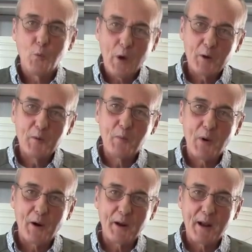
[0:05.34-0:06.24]
Welcome to
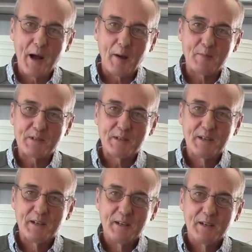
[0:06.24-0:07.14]
Barley and Hops.
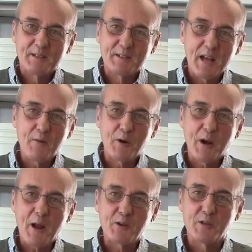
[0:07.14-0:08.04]
Today we're
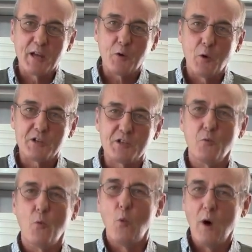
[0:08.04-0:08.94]
going to answer that
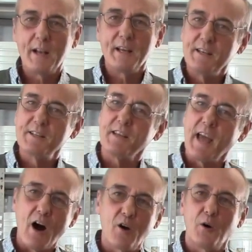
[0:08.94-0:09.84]
question. What is
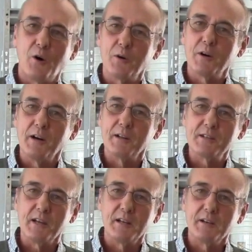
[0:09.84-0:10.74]
the alcohol
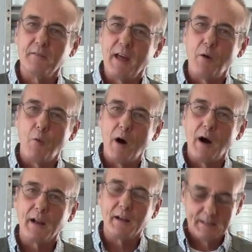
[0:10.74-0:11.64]
content of that
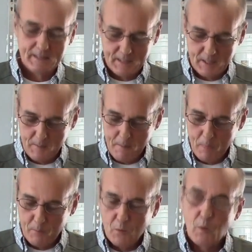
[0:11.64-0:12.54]
wine?
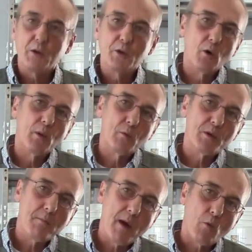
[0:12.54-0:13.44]
Well, you know that
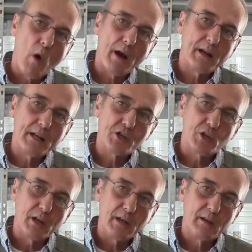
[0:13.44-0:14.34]
when you make wine
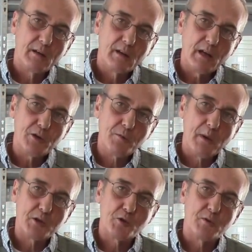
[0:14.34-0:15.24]
initially and you
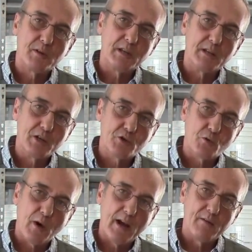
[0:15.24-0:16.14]
measure the
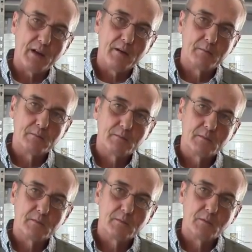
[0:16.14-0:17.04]
initial gravity
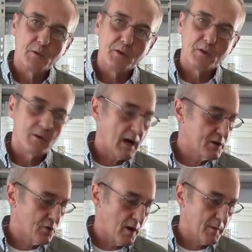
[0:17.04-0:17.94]
with your
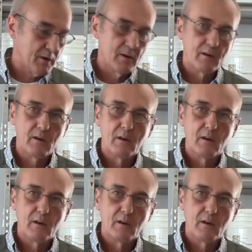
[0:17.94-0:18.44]
hydrometer